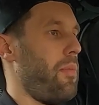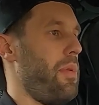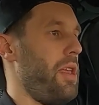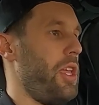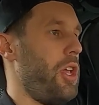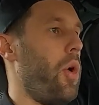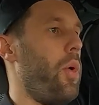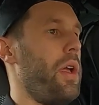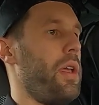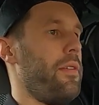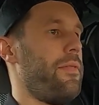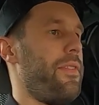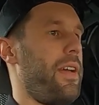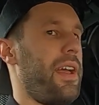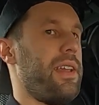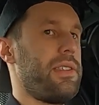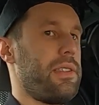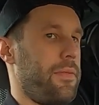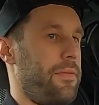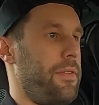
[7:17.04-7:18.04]
be going
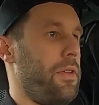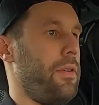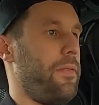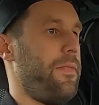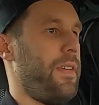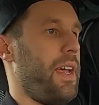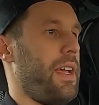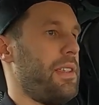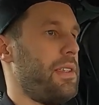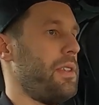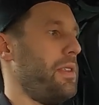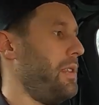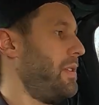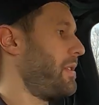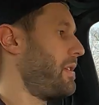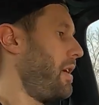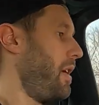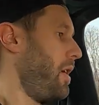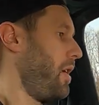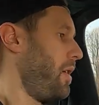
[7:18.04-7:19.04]
fast to feel fast in
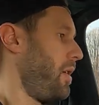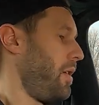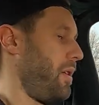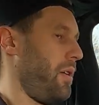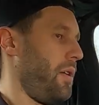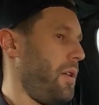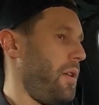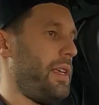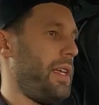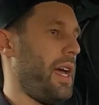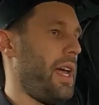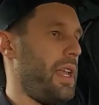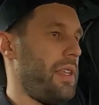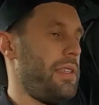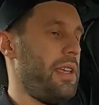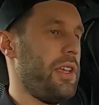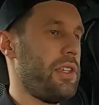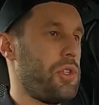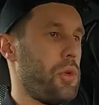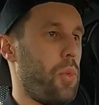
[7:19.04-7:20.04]
this car. It kind
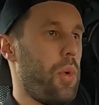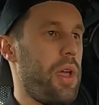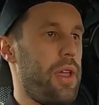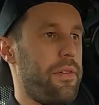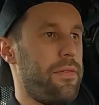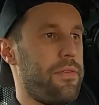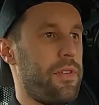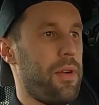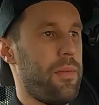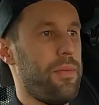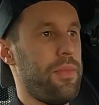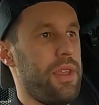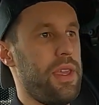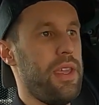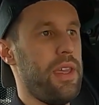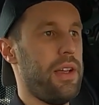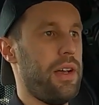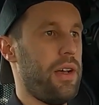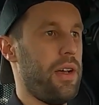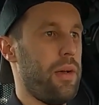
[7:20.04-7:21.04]
of takes away from
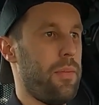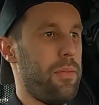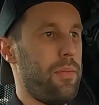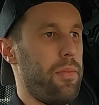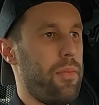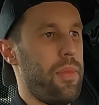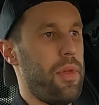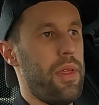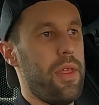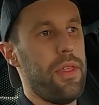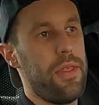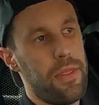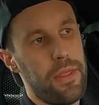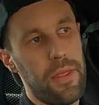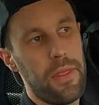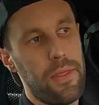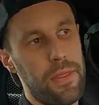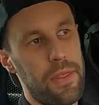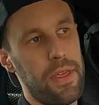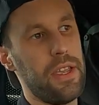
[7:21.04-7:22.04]
the uh,
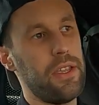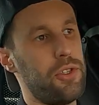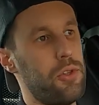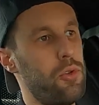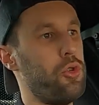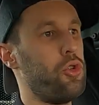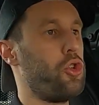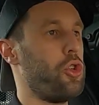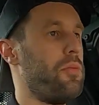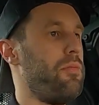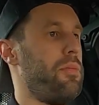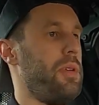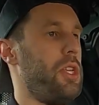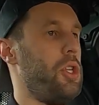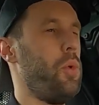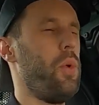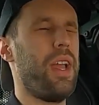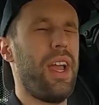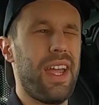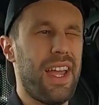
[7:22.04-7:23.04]
things you shouldn't be
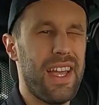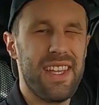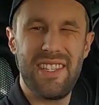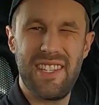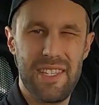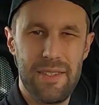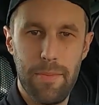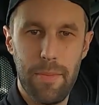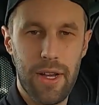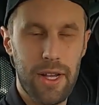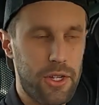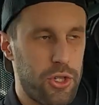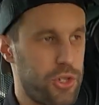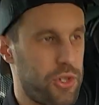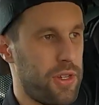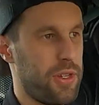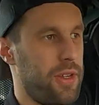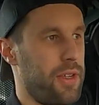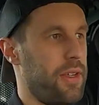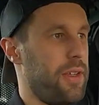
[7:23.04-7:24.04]
doing, I guess, as much.
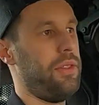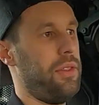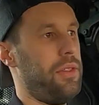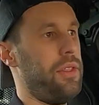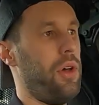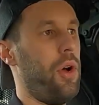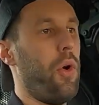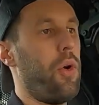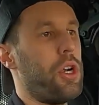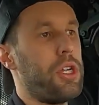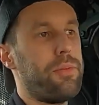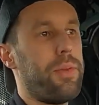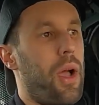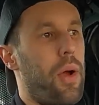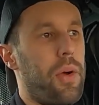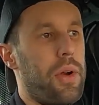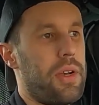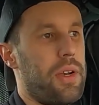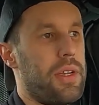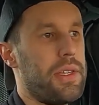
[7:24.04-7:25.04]
The
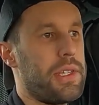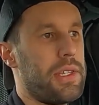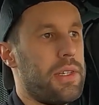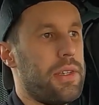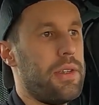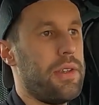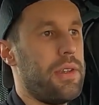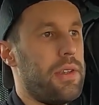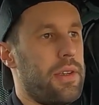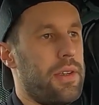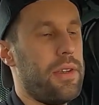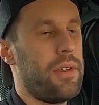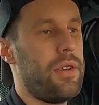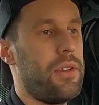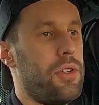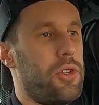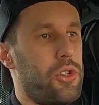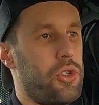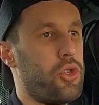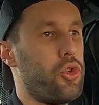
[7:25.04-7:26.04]
horsepower doesn't
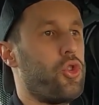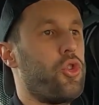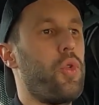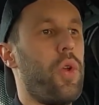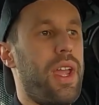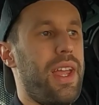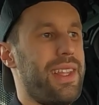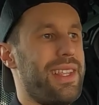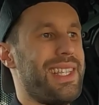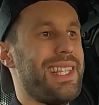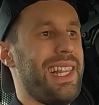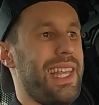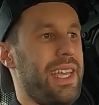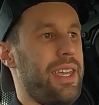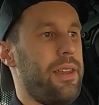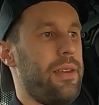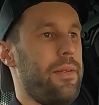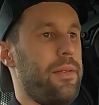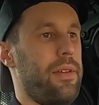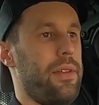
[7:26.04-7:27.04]

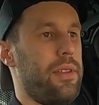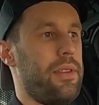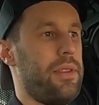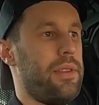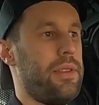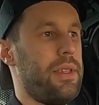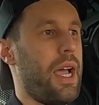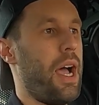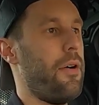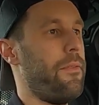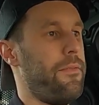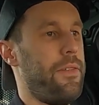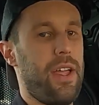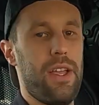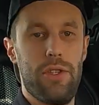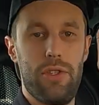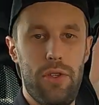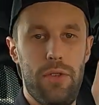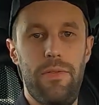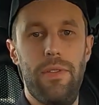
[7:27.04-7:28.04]
translate to how
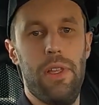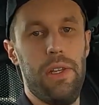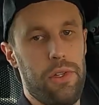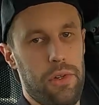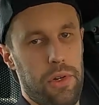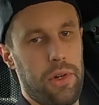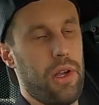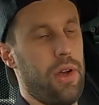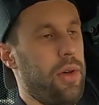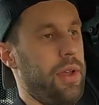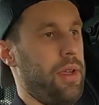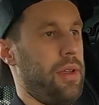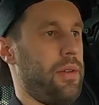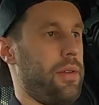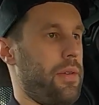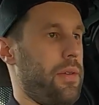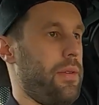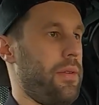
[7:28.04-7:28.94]
fast you feel like you're going.